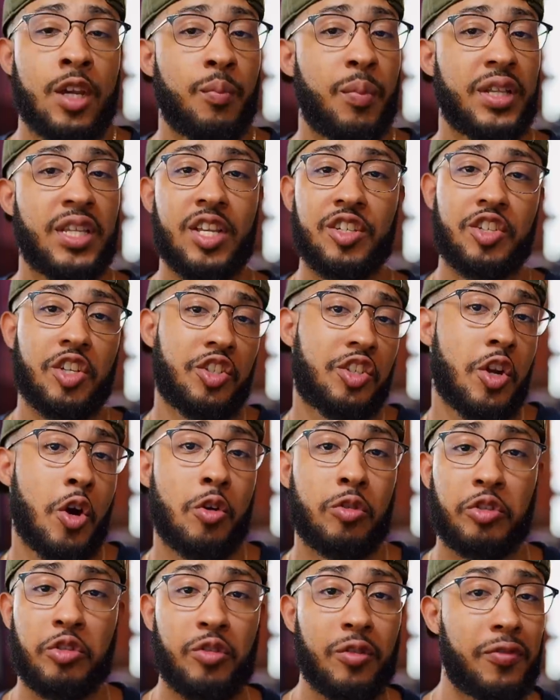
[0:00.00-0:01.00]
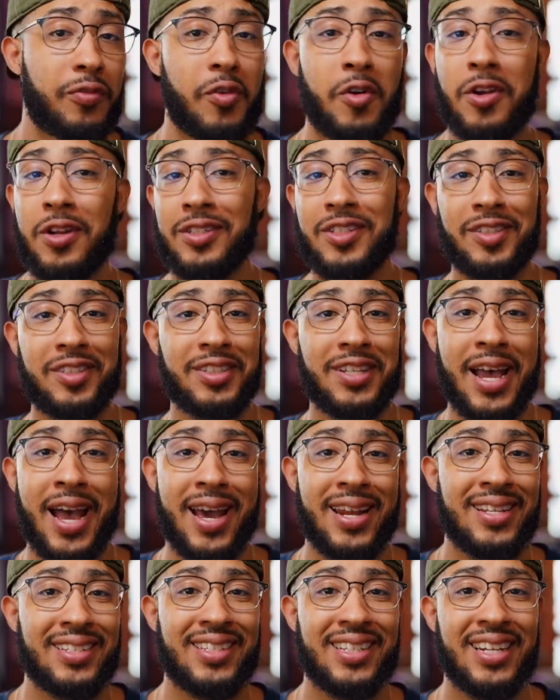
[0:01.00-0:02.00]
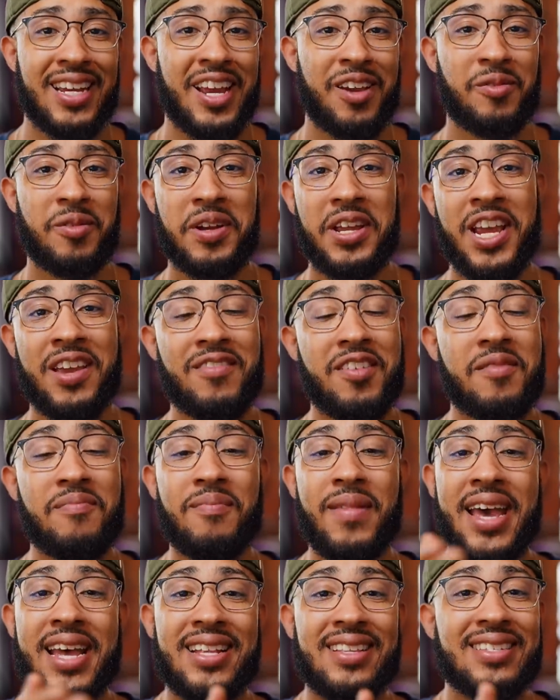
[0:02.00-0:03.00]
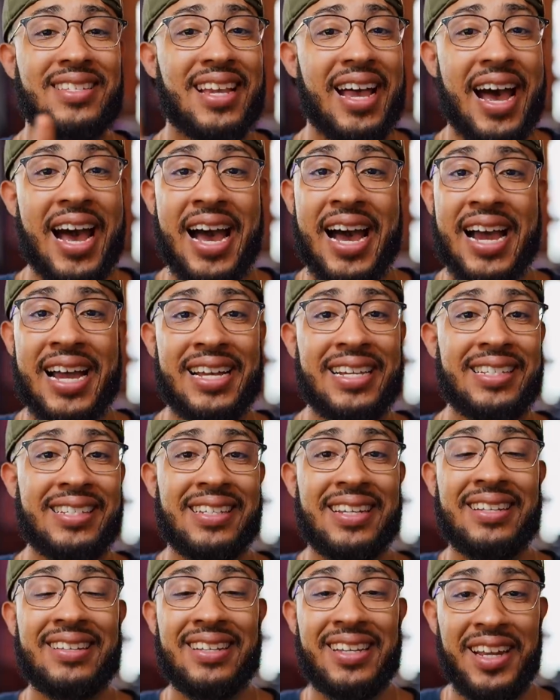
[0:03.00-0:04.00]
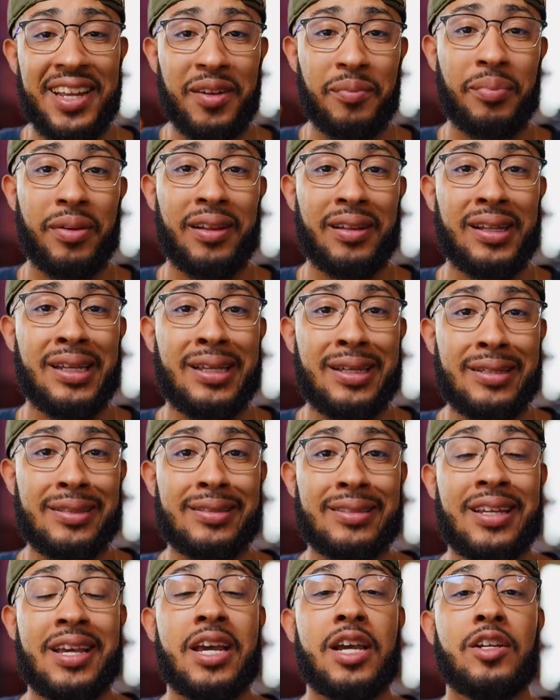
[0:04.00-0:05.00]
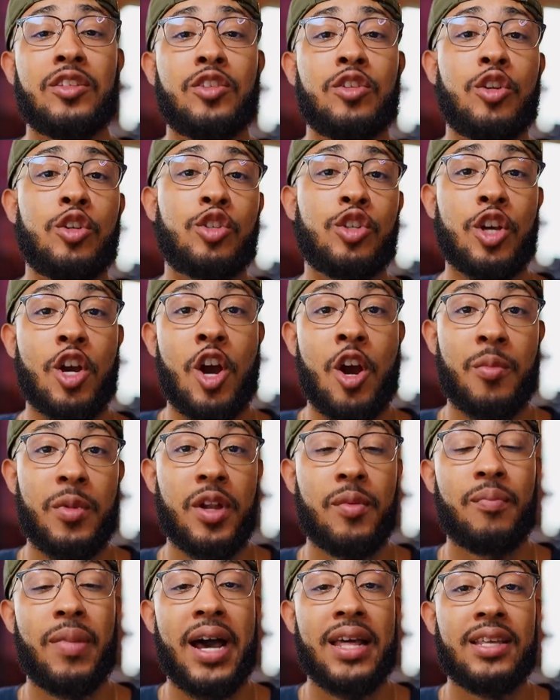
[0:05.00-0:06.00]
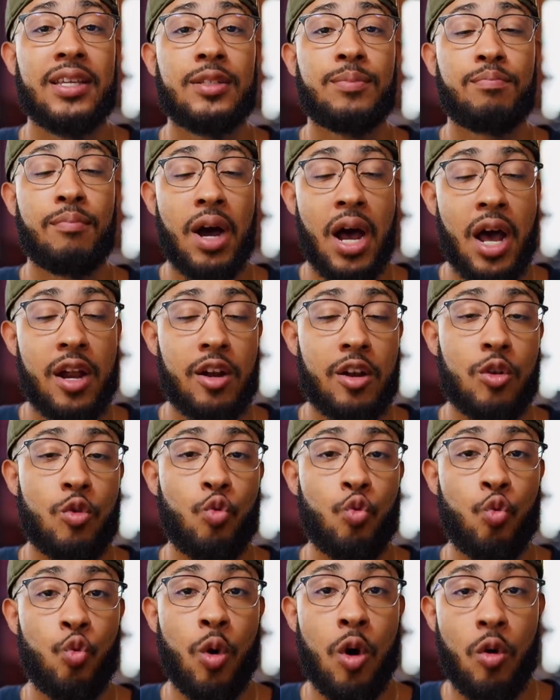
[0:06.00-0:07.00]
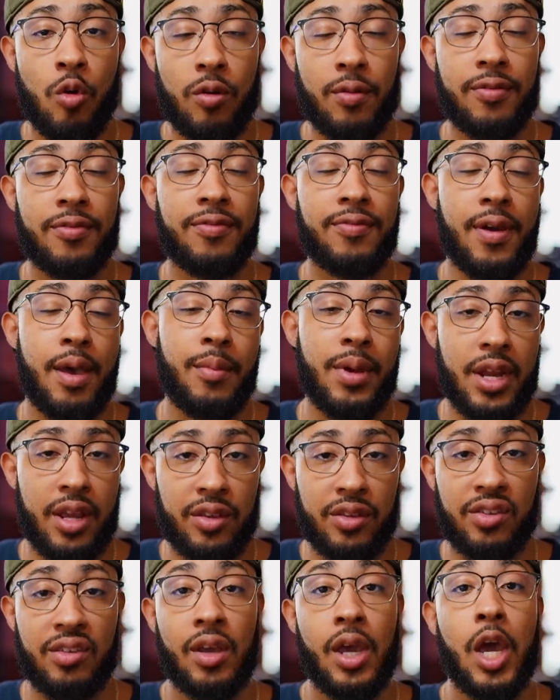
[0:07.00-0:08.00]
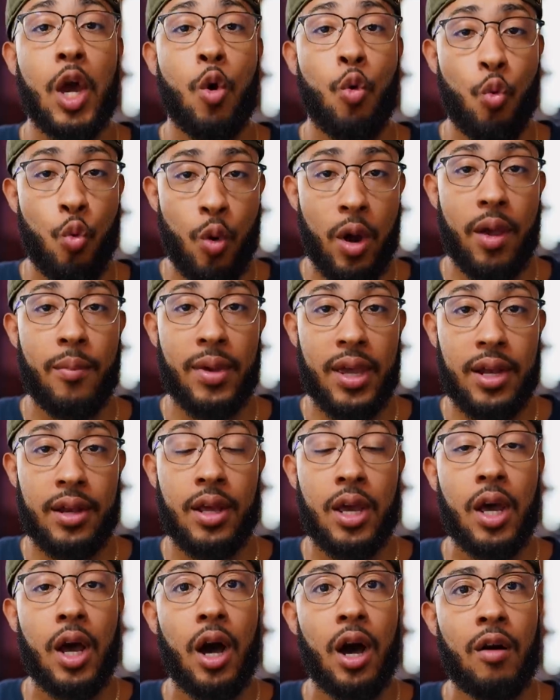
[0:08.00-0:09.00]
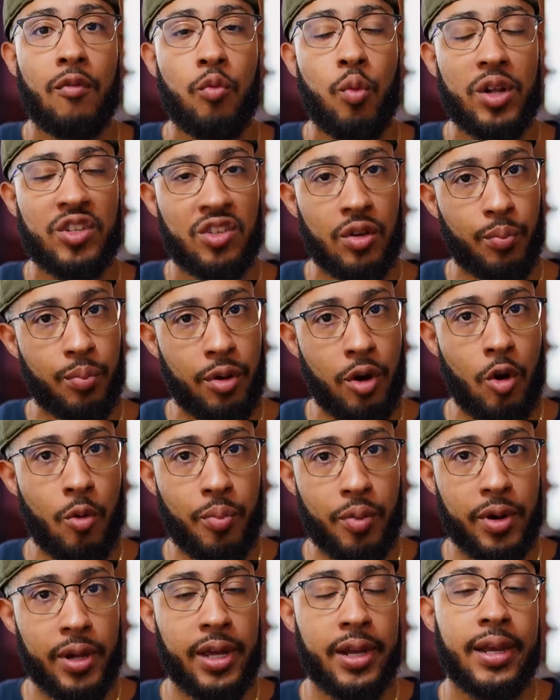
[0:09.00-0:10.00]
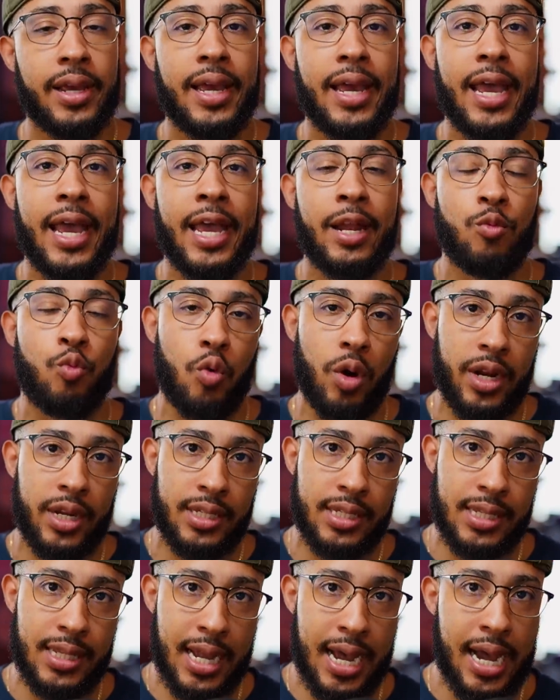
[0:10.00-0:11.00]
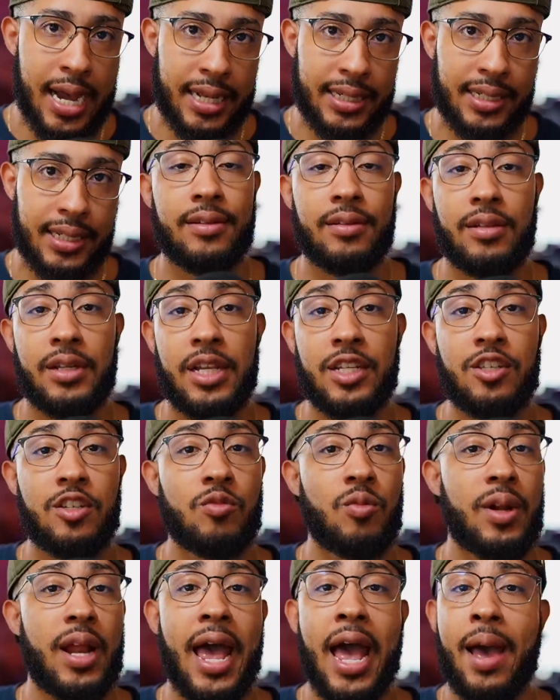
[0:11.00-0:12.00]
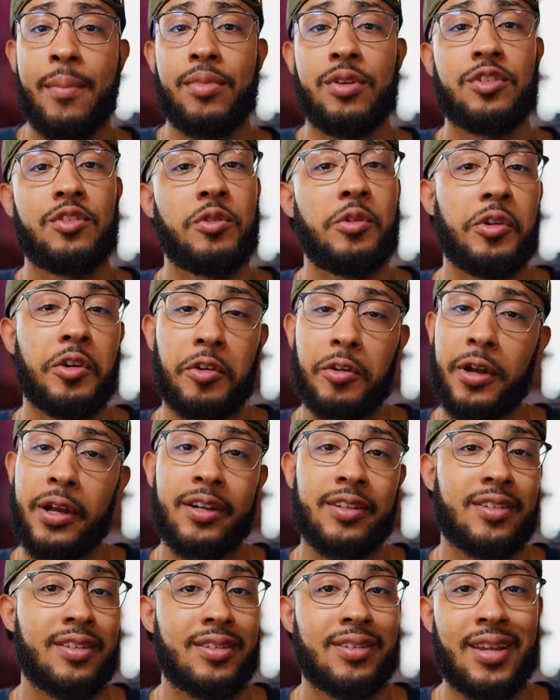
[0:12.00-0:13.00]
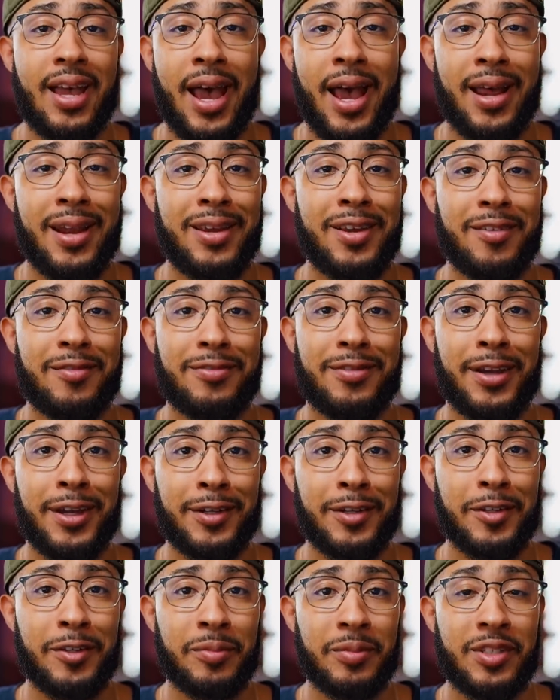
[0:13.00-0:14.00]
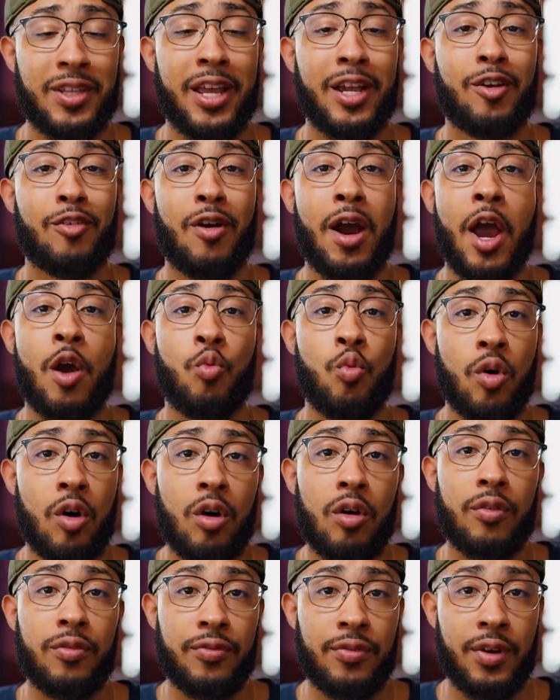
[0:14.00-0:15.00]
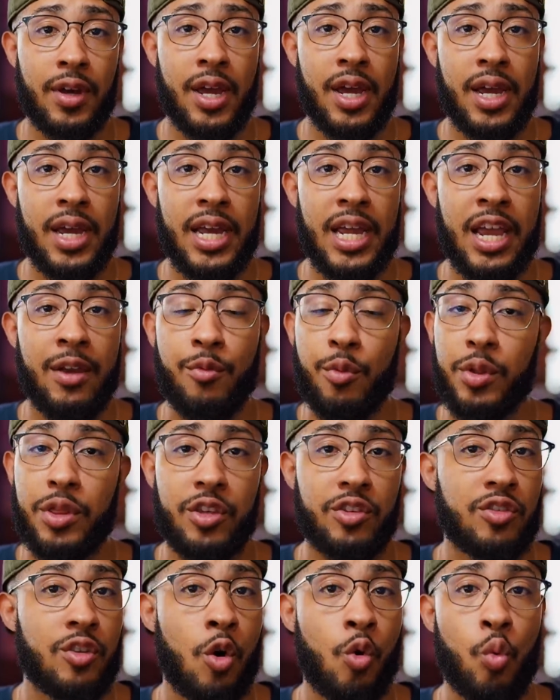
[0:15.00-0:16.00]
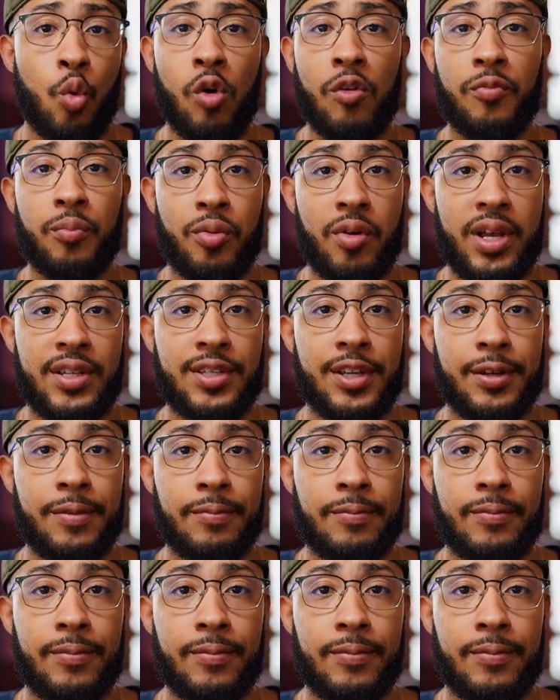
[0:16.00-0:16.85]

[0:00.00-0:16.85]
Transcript: But this just shows you the fall of society today where even men's eyes need to get policed to determine by these modern woke feminist women of what's appropriate and what is not. This is what happens when you create a society of victims. They cry wolf even when there's no wolf present.